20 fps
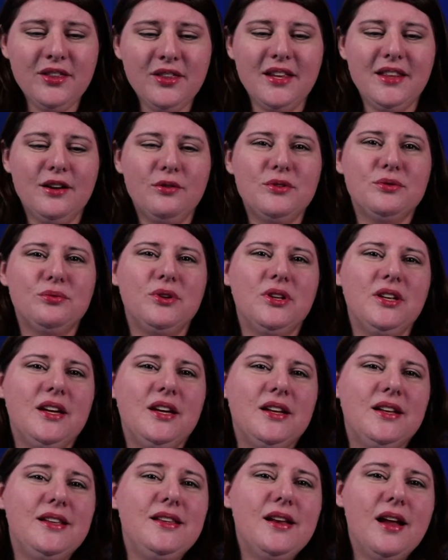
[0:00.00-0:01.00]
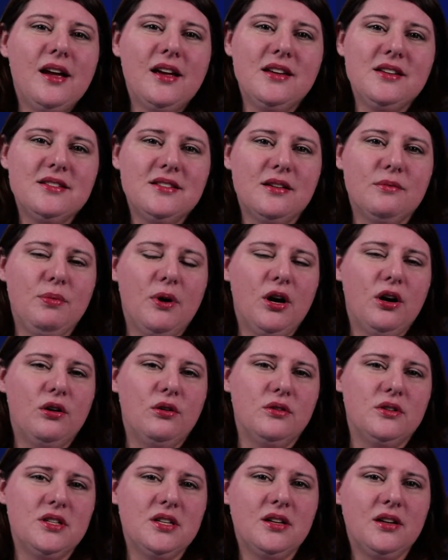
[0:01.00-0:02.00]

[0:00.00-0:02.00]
that was really nice about